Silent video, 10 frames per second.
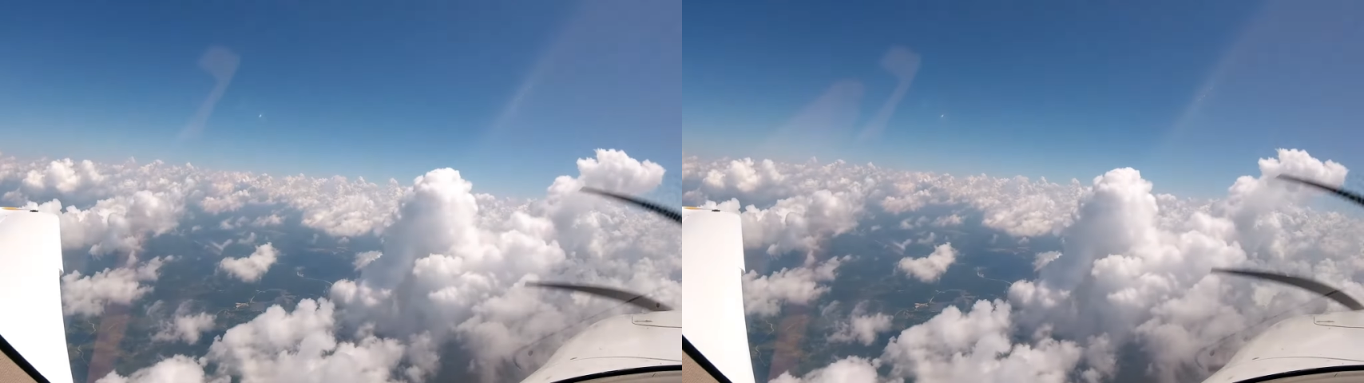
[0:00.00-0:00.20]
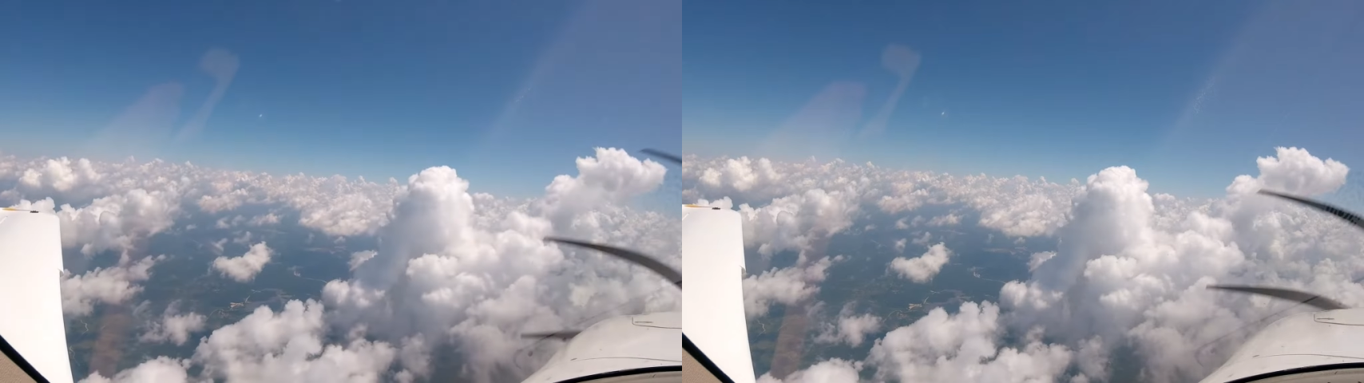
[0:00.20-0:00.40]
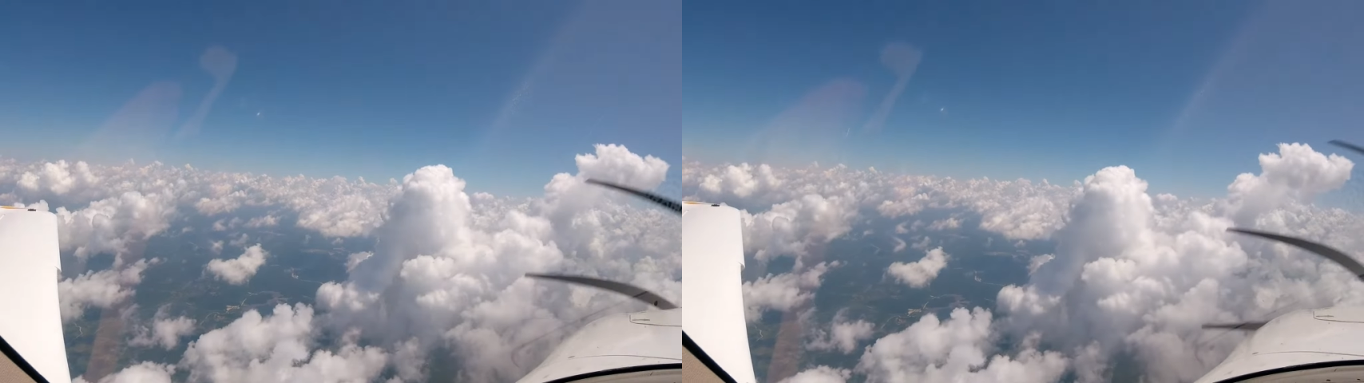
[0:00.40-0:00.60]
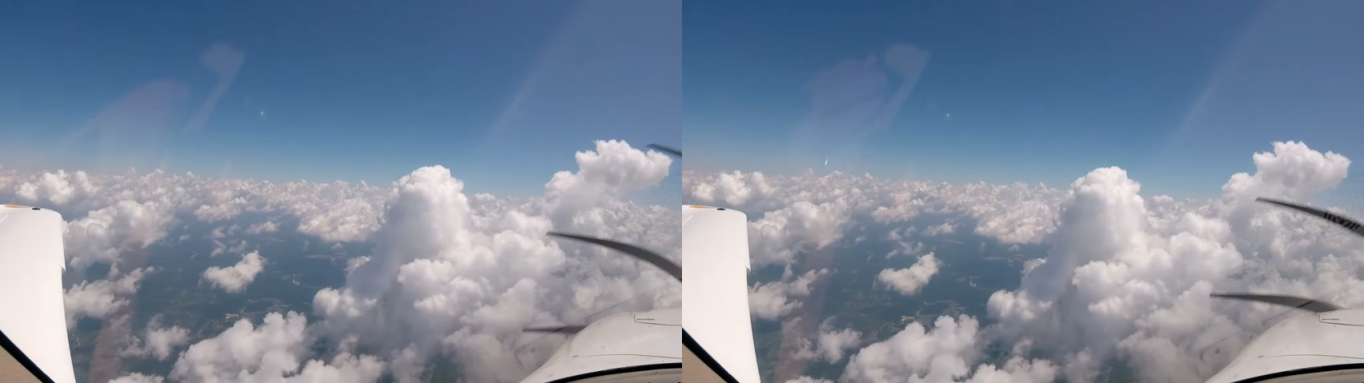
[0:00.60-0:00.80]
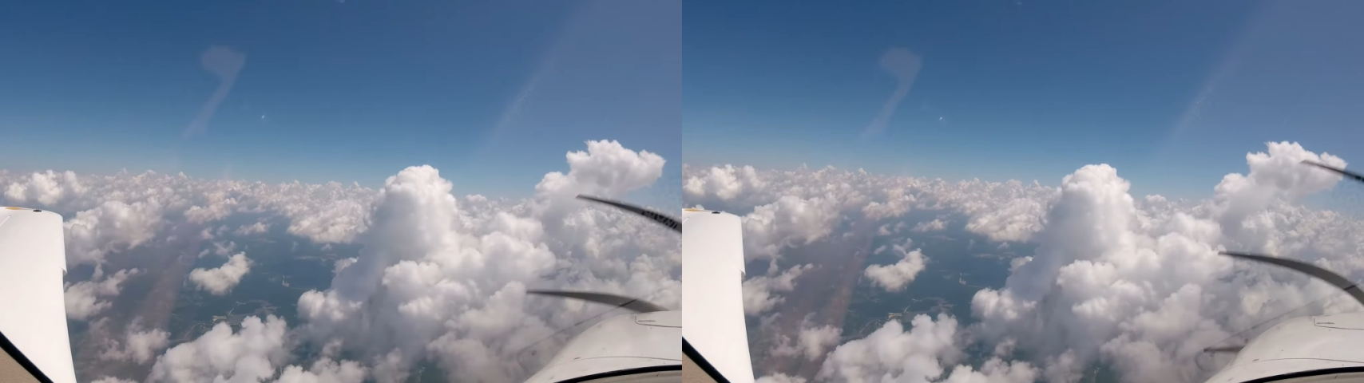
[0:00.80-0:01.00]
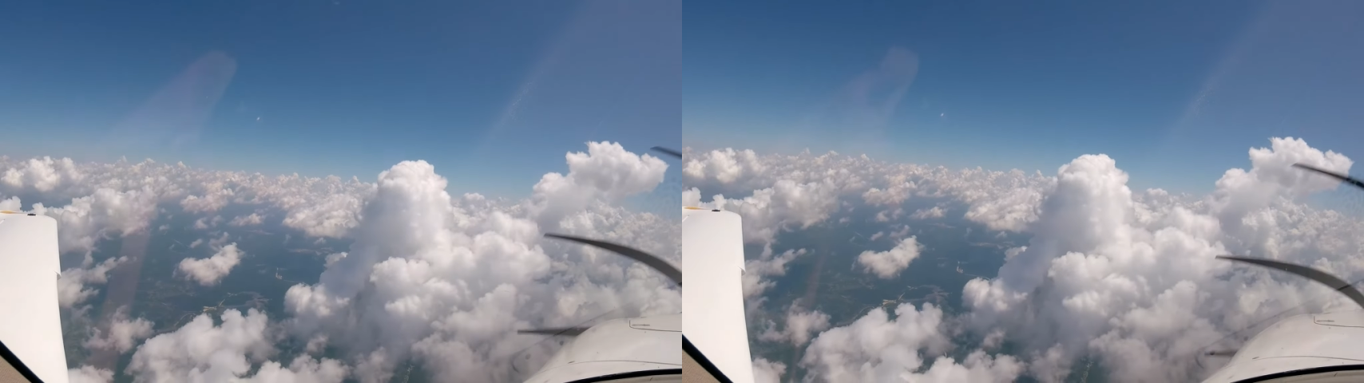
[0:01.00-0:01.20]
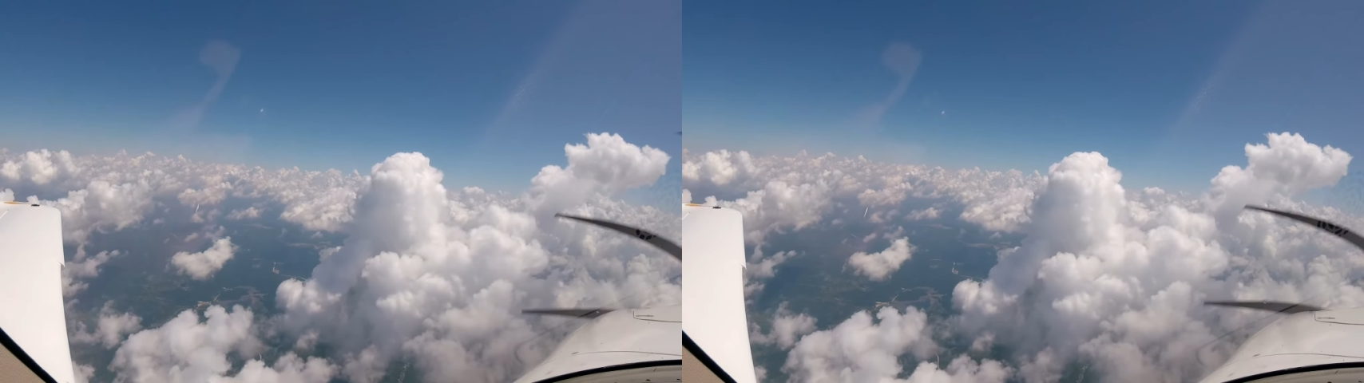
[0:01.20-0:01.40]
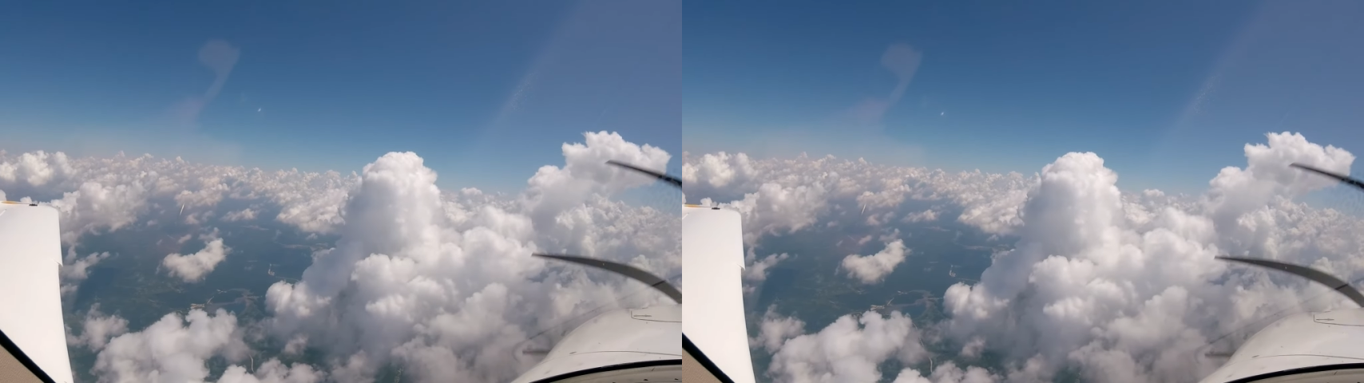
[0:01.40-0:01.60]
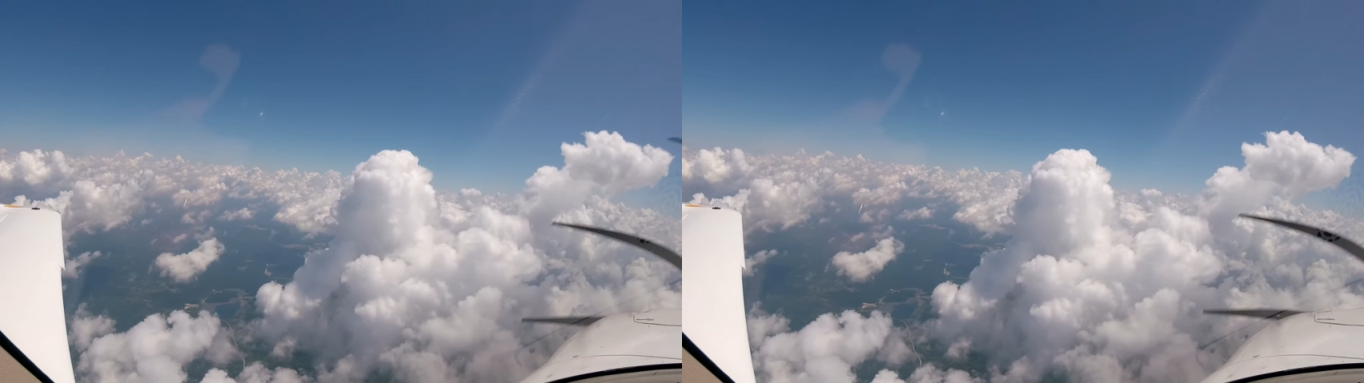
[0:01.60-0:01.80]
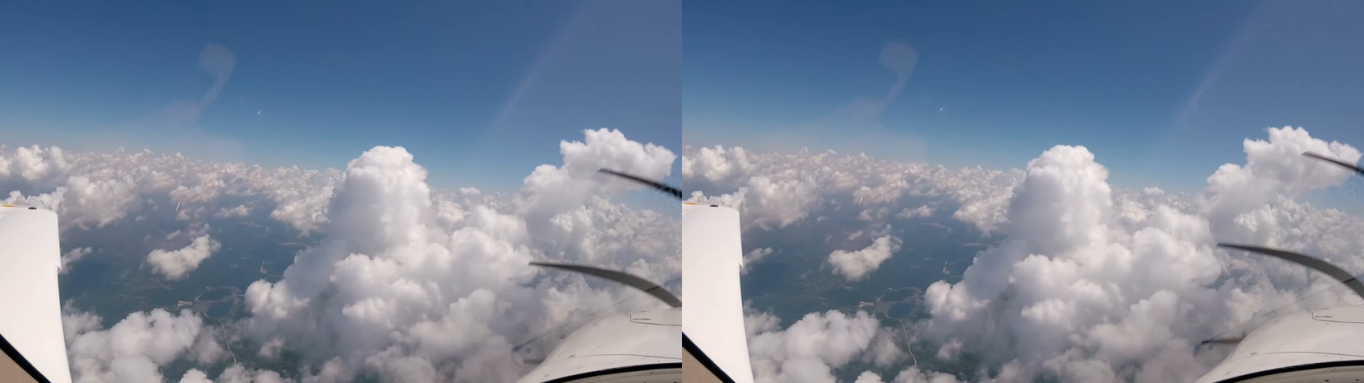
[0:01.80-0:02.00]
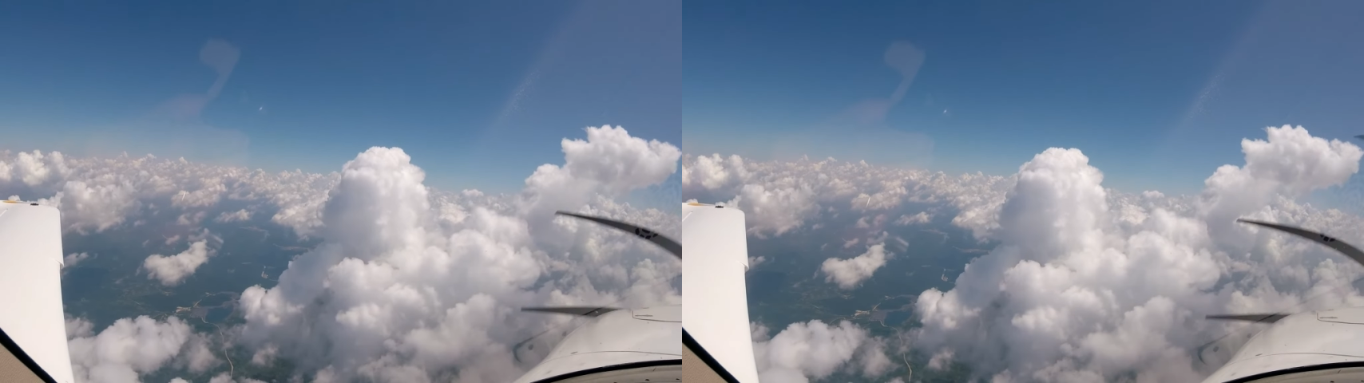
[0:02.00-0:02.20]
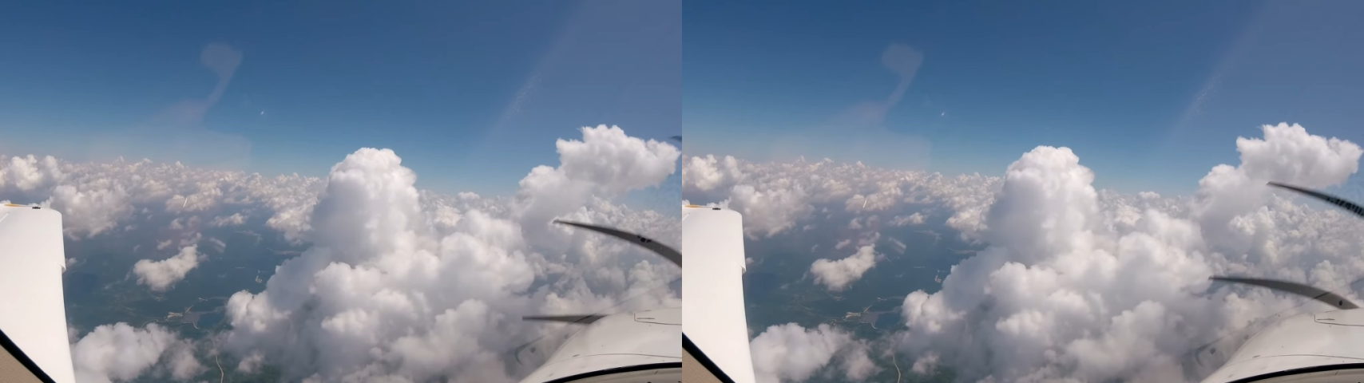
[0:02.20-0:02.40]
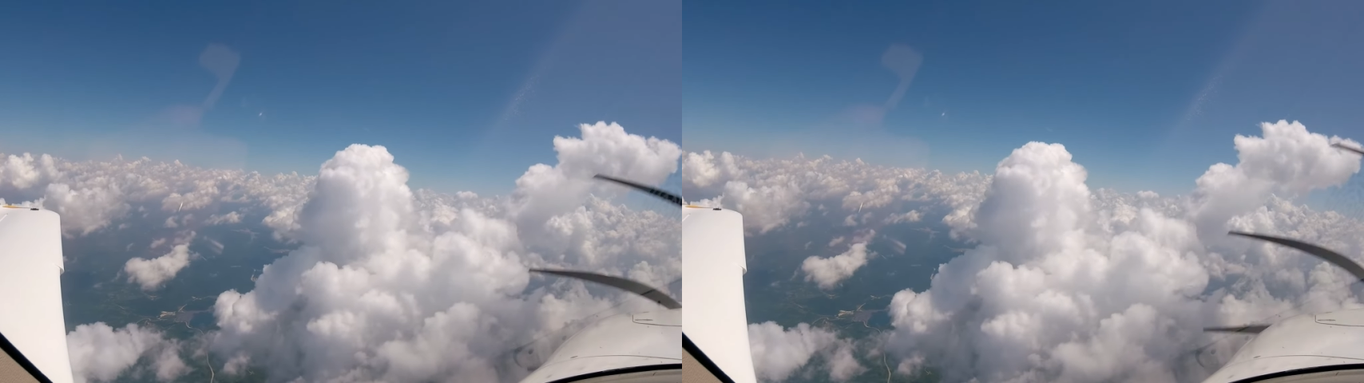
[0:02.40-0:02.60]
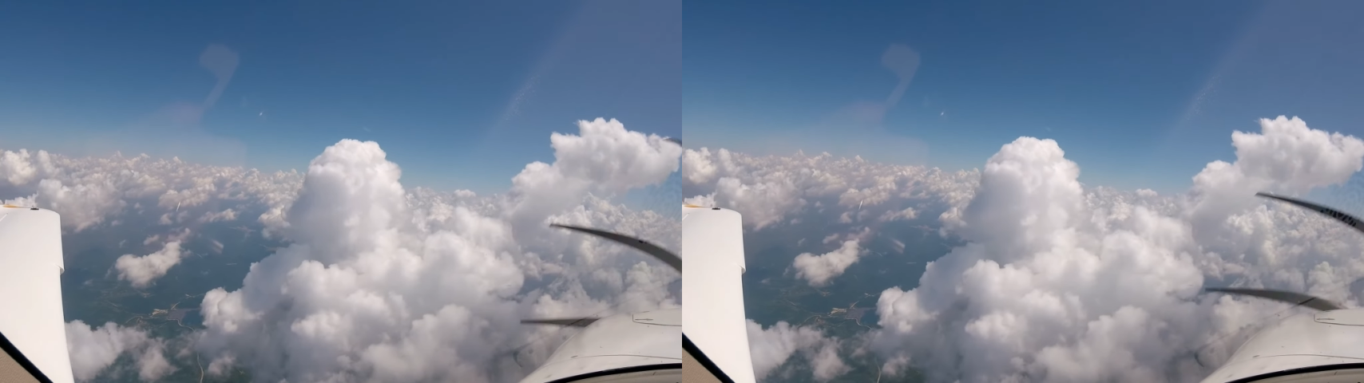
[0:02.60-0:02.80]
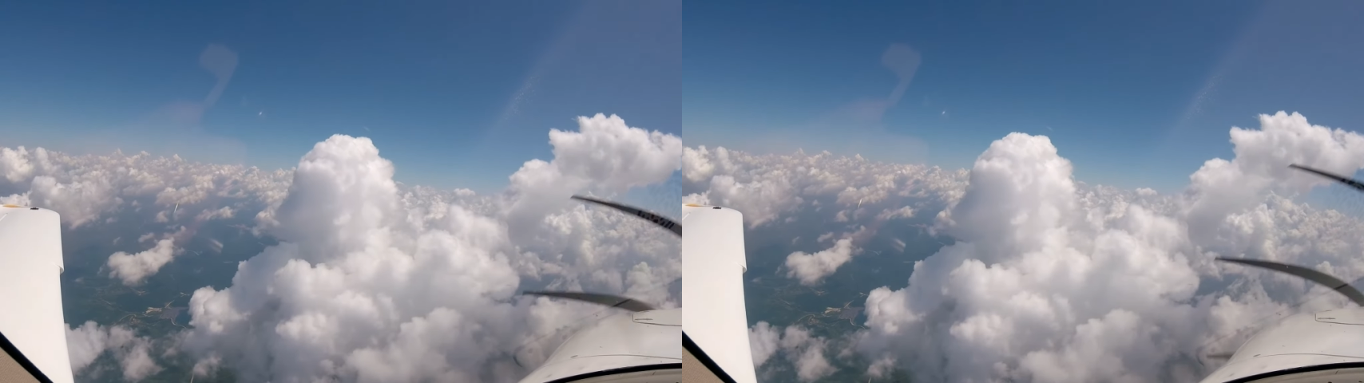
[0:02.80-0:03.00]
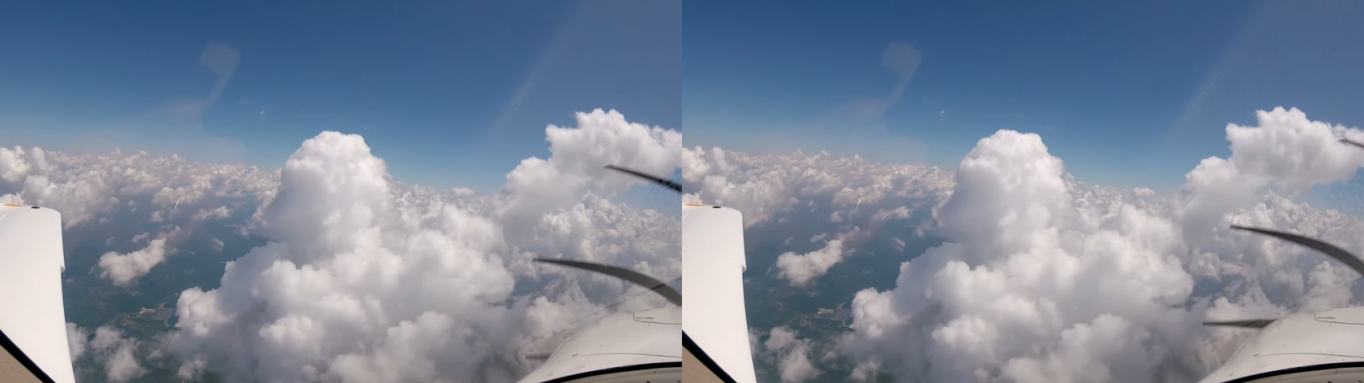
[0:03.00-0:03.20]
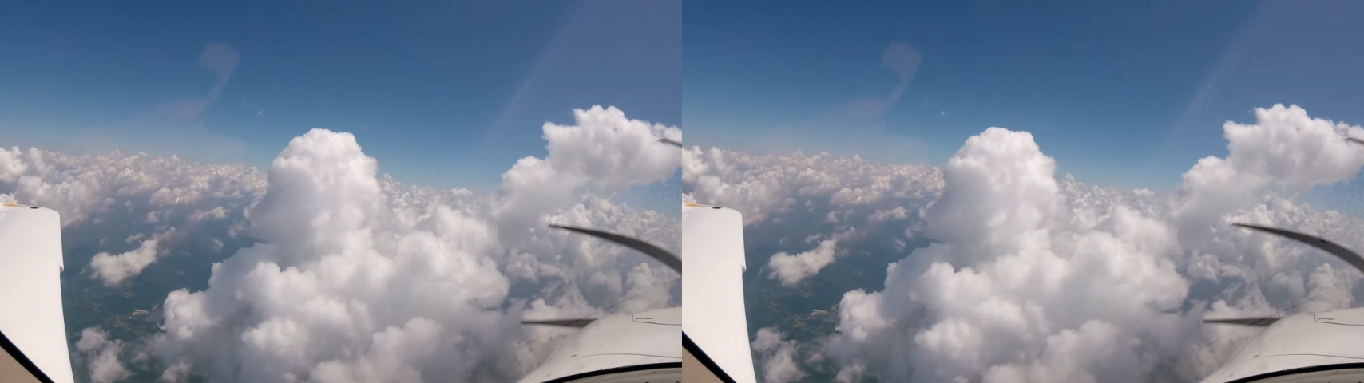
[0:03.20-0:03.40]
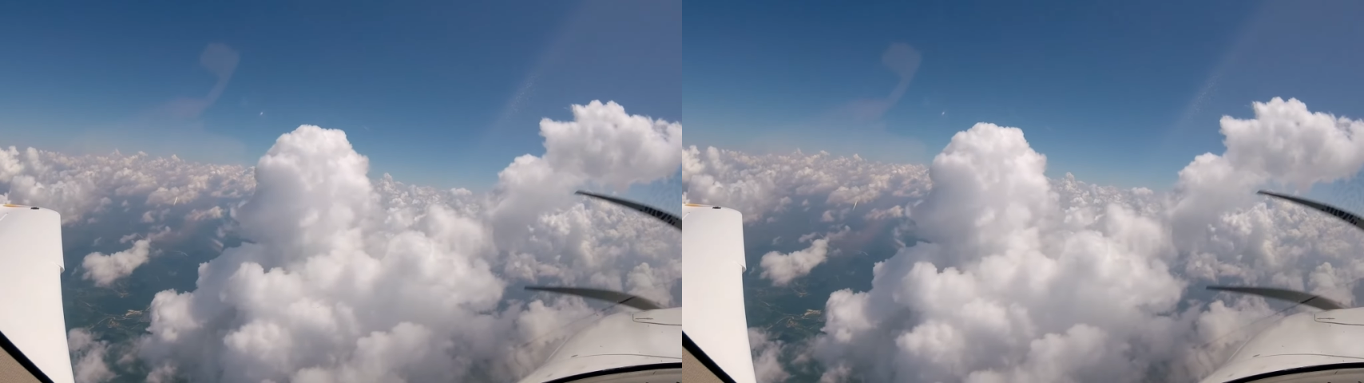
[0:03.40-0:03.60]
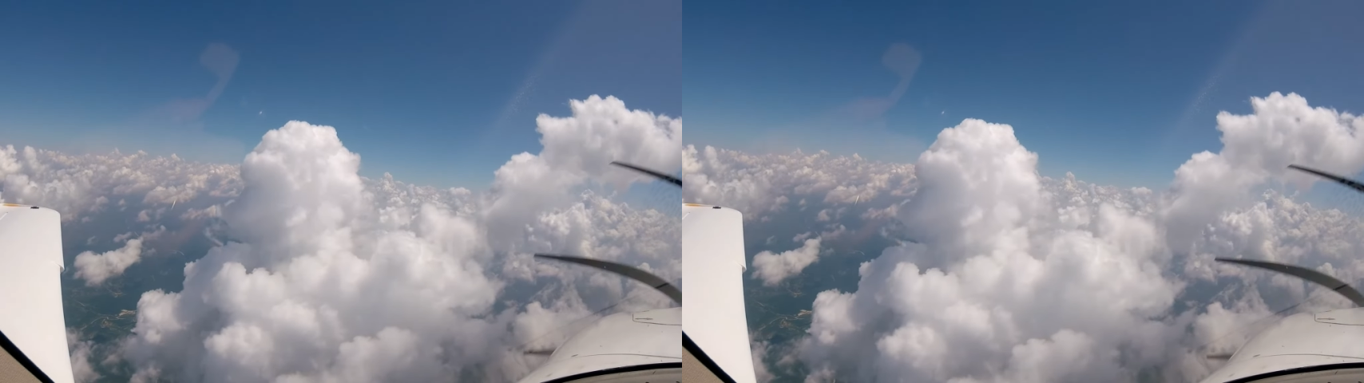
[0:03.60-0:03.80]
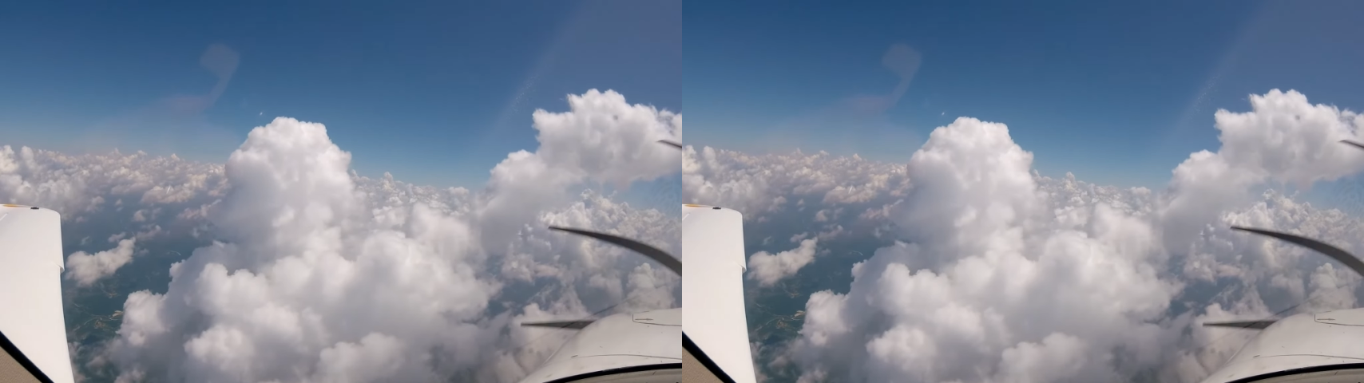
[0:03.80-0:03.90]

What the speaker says: Nobody's mouth can be seen.